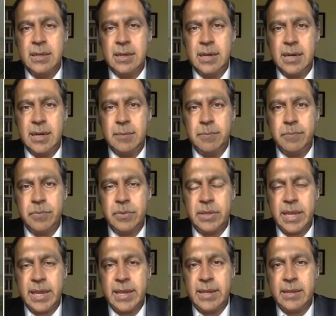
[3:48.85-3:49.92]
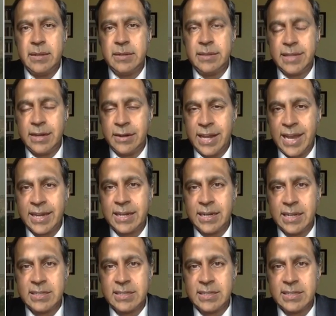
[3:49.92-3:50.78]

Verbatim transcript: Um, they they're not going